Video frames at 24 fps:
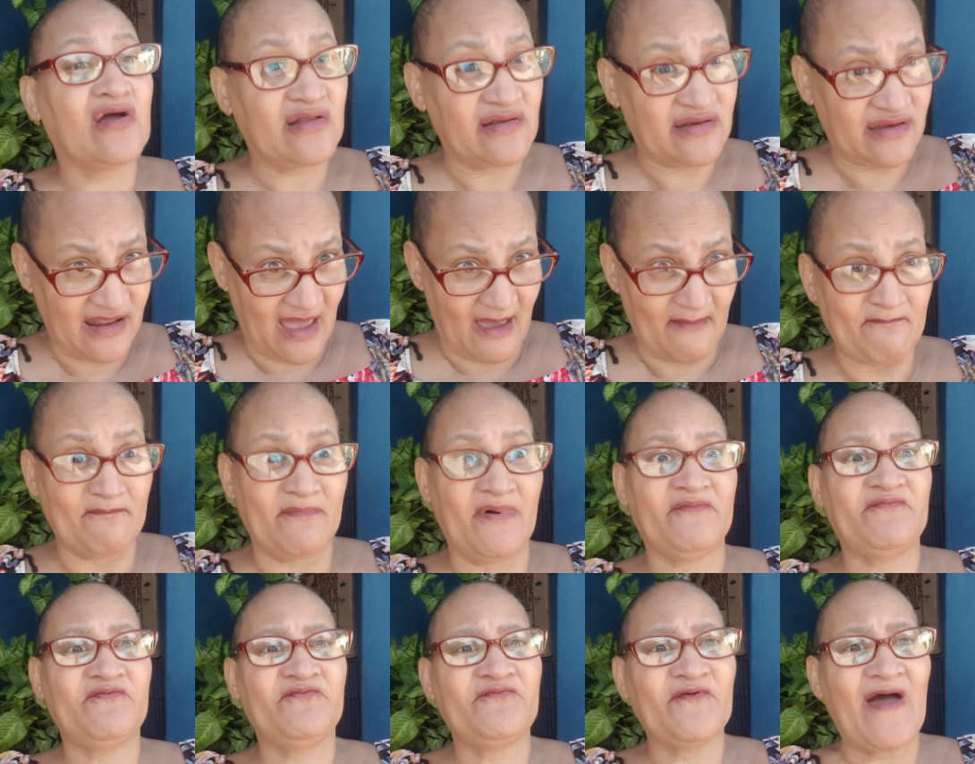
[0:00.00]

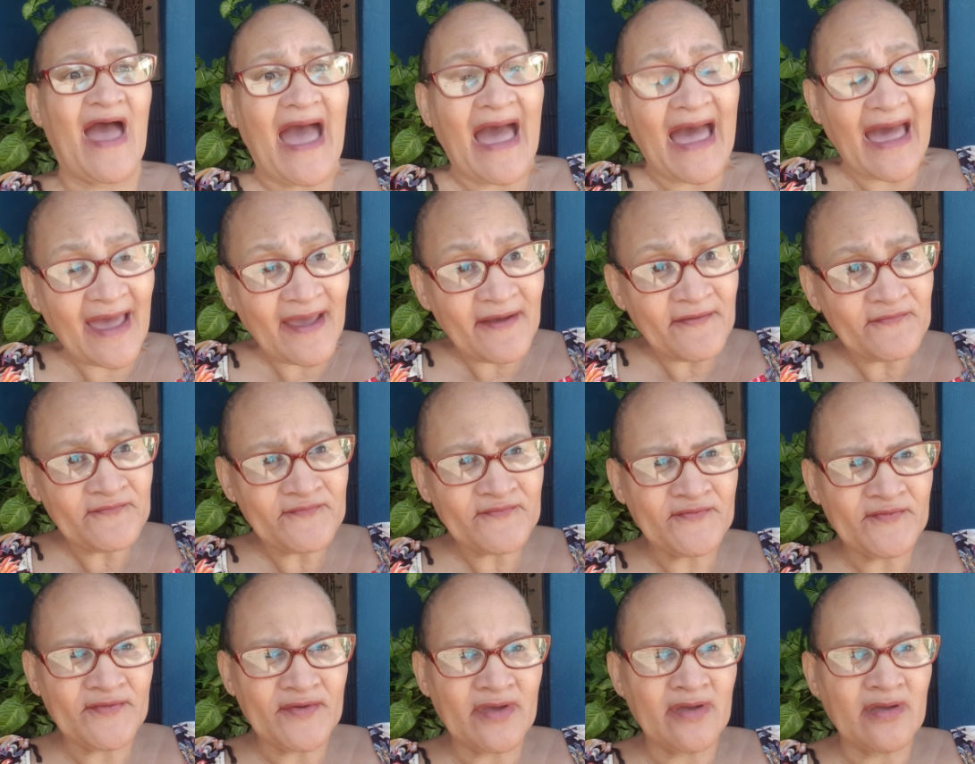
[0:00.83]
number 5,
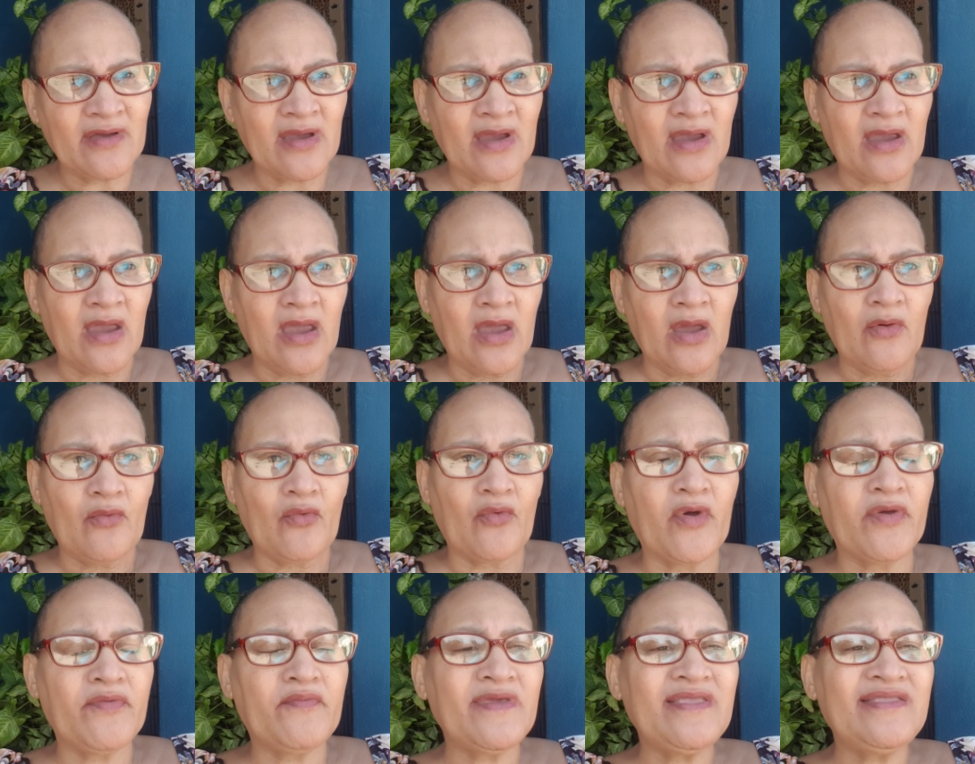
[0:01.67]

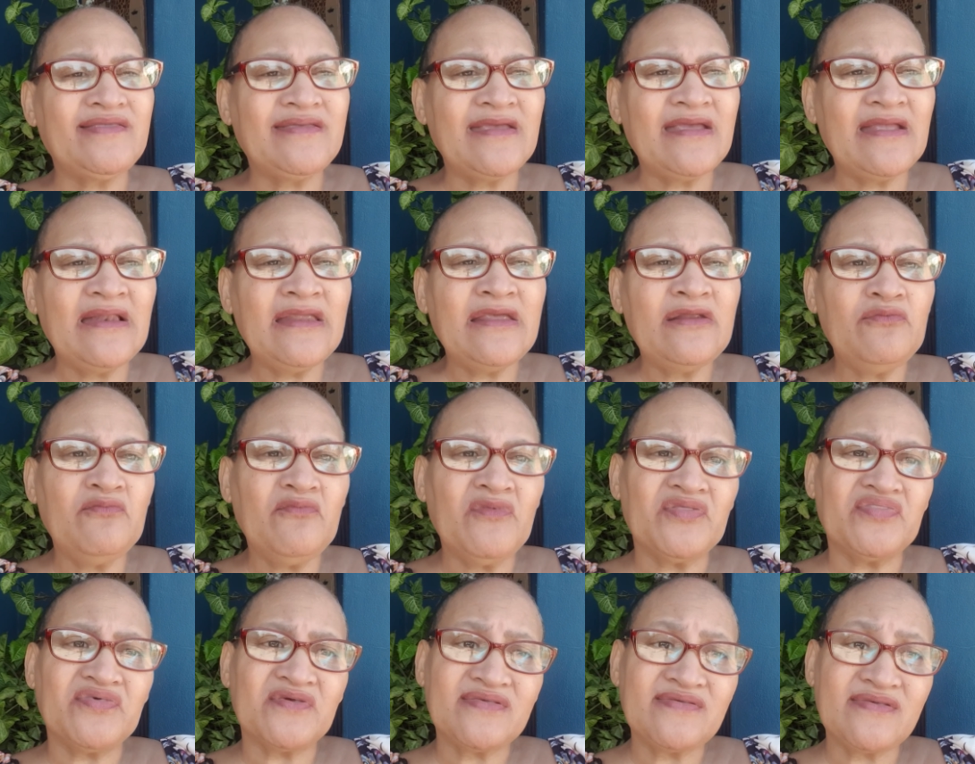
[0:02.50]
where we're dealing
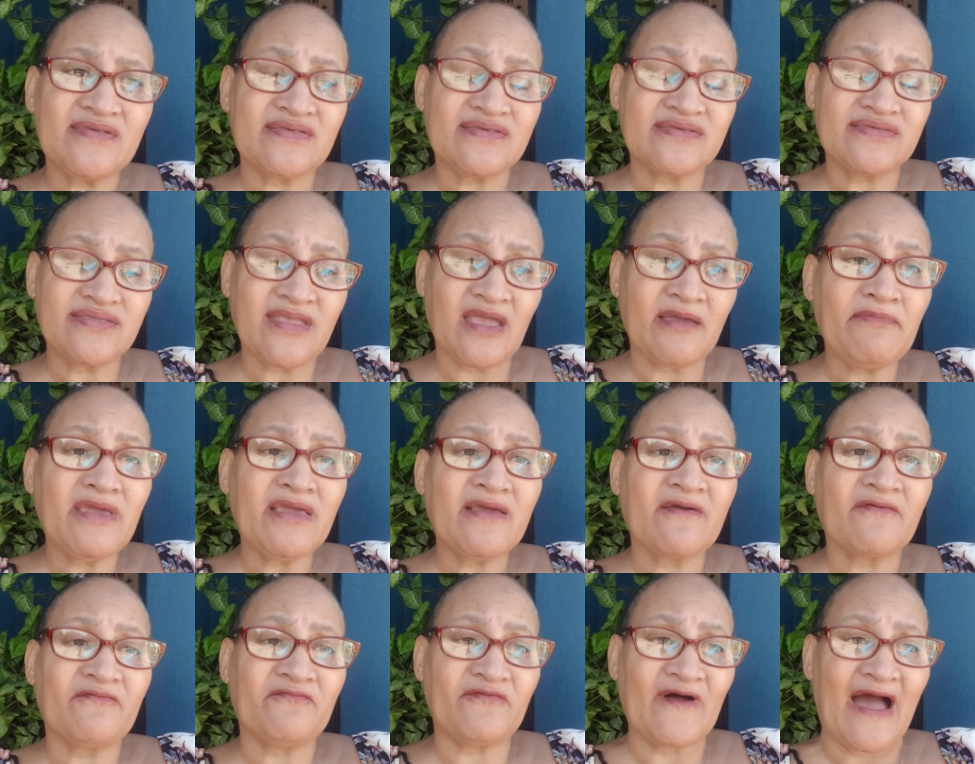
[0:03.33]
with the
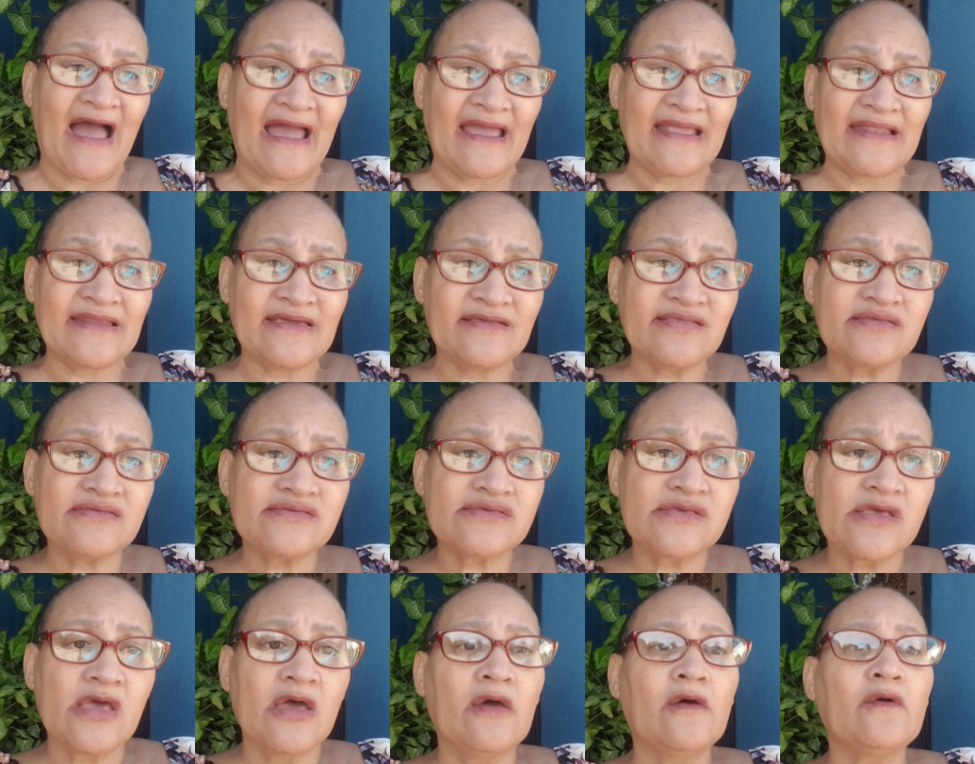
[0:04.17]
systemic
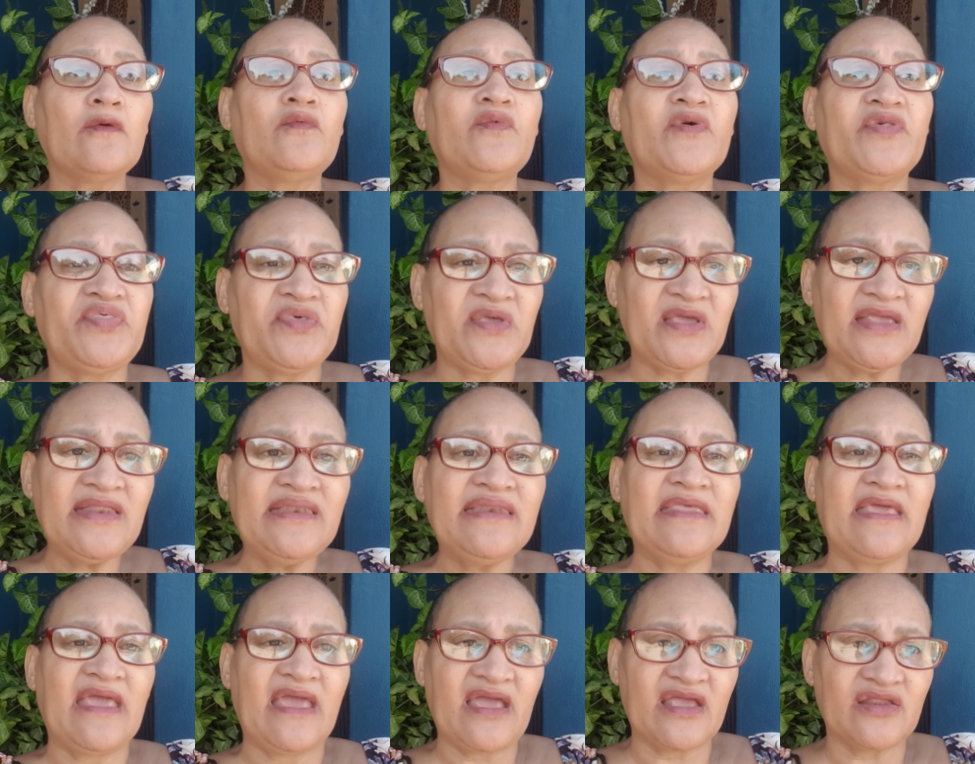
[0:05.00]
violence
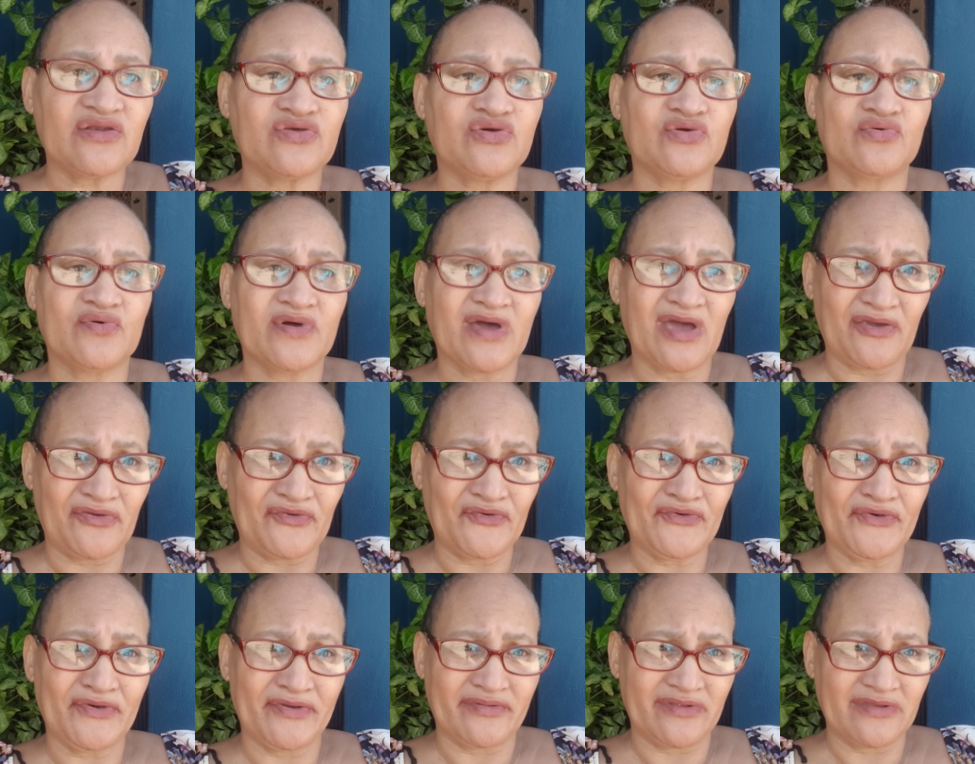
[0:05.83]
within
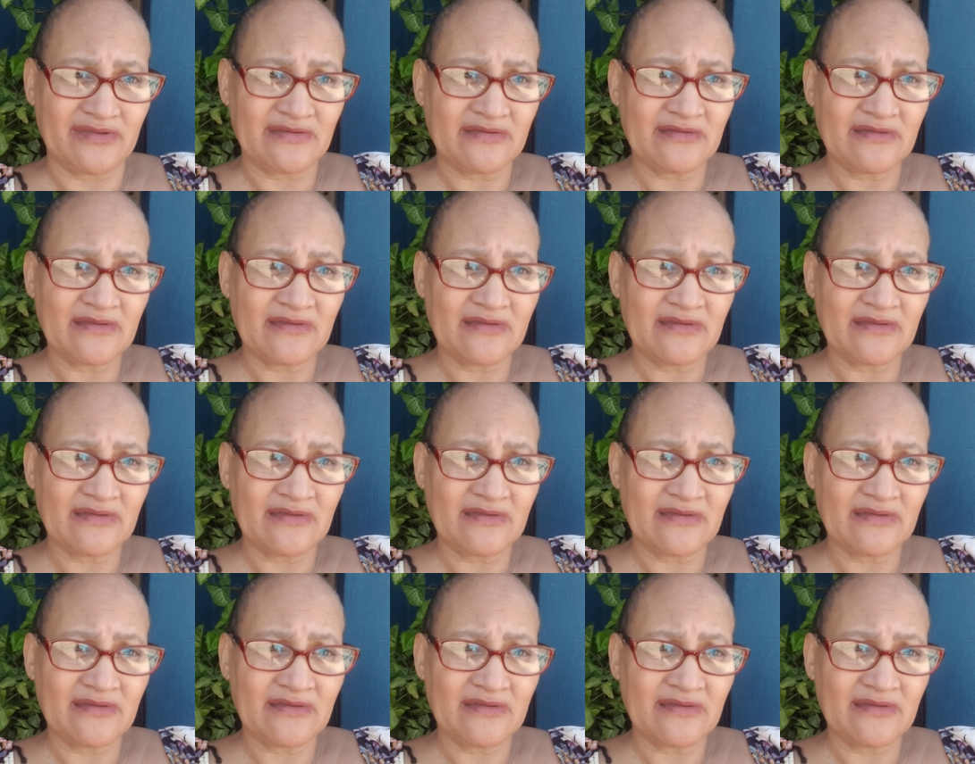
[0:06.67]
education.